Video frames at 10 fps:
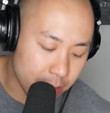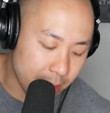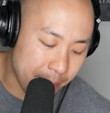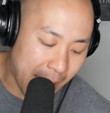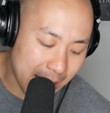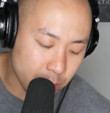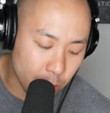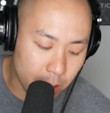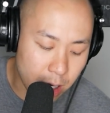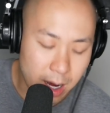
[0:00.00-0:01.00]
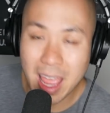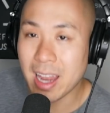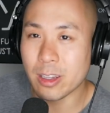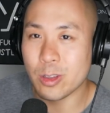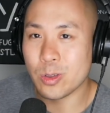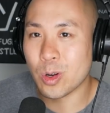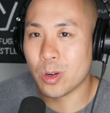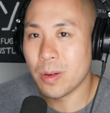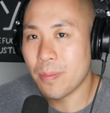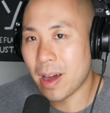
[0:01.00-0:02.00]
the back door and you
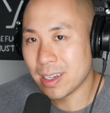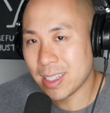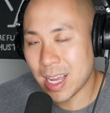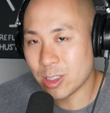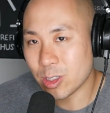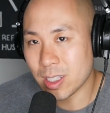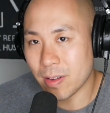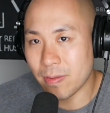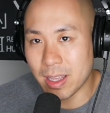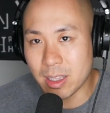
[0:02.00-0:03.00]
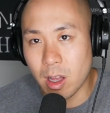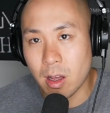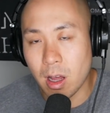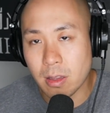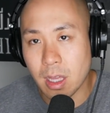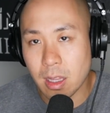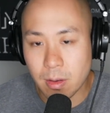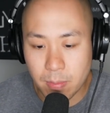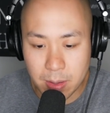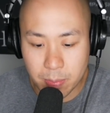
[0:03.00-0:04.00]
don't commoditize yourself like all the
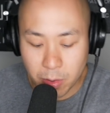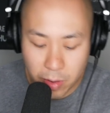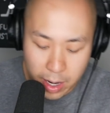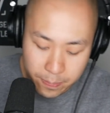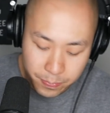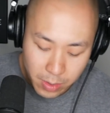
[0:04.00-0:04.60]
other people, right?